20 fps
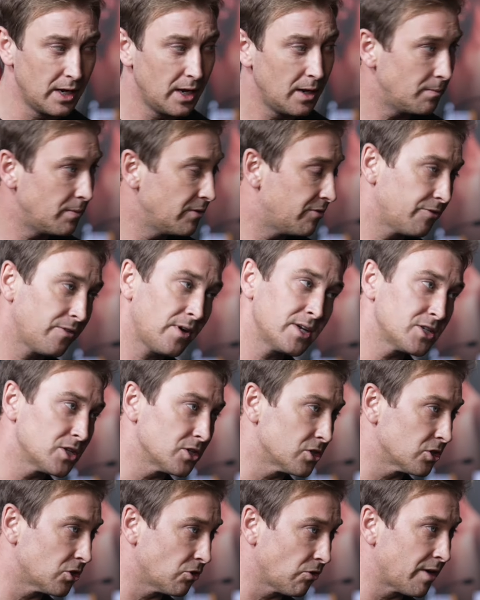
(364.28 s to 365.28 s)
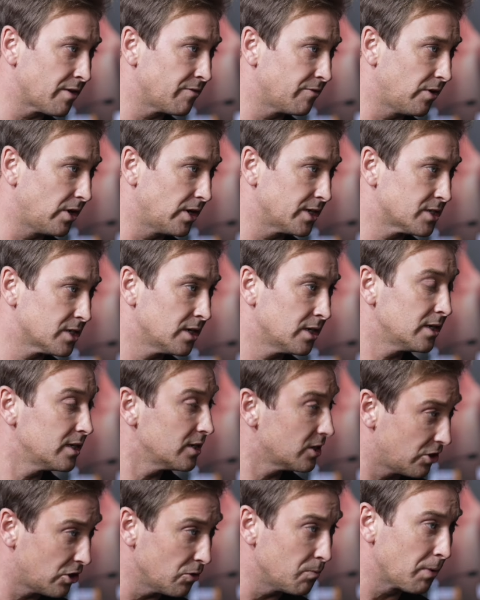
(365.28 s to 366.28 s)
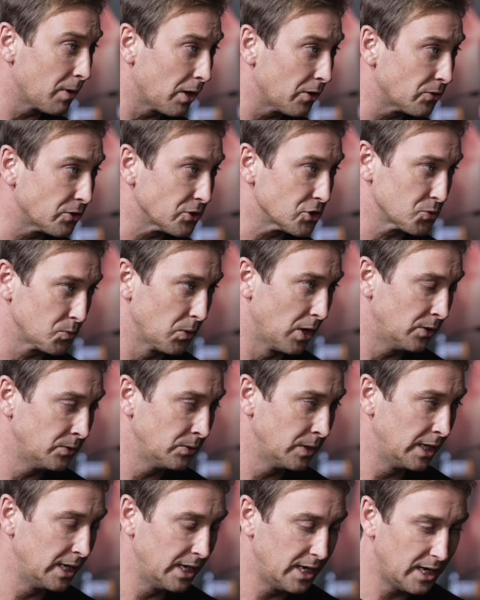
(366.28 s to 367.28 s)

But Fraser's a great fighter, good bloke as well. Yeah.